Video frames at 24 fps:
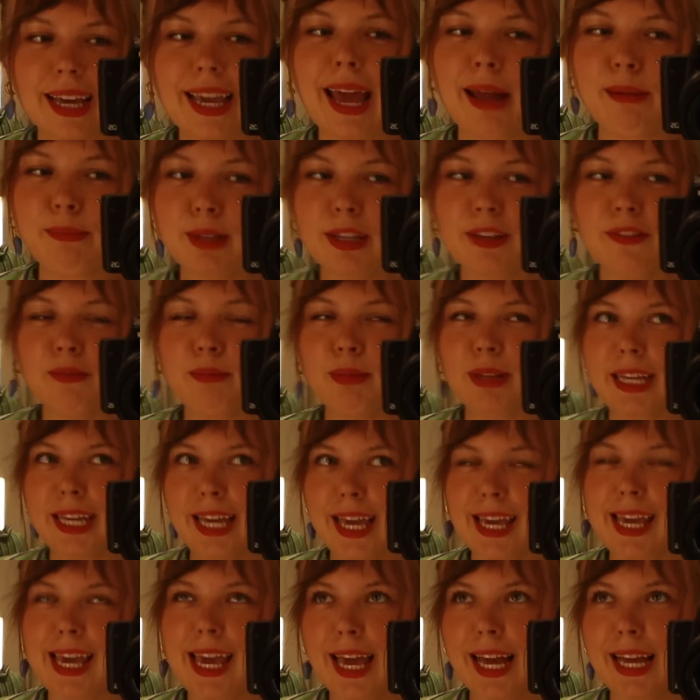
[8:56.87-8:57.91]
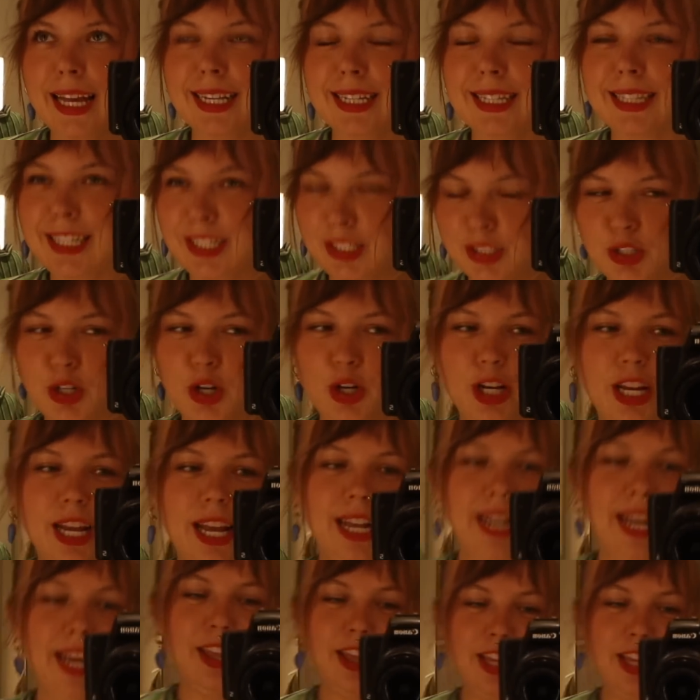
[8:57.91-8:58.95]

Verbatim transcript: can believe going to can that's Target, and I